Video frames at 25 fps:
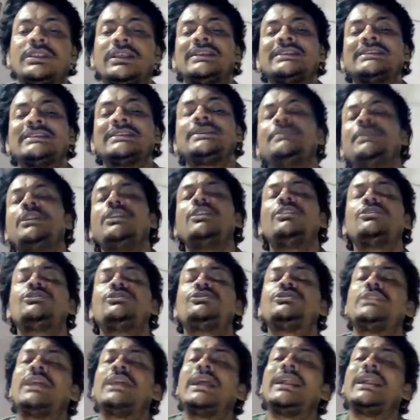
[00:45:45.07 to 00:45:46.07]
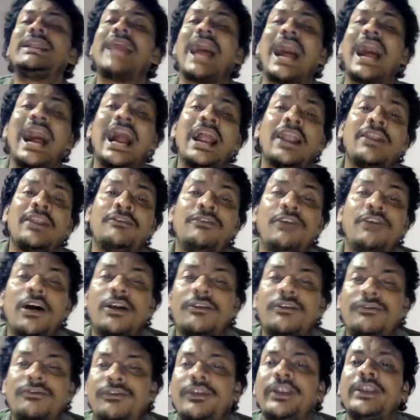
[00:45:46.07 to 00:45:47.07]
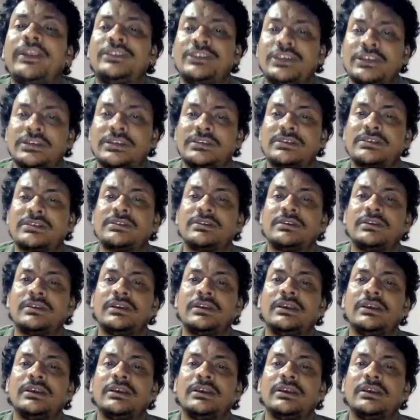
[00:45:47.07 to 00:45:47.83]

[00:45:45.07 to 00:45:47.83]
Similar to that, adverb phrases.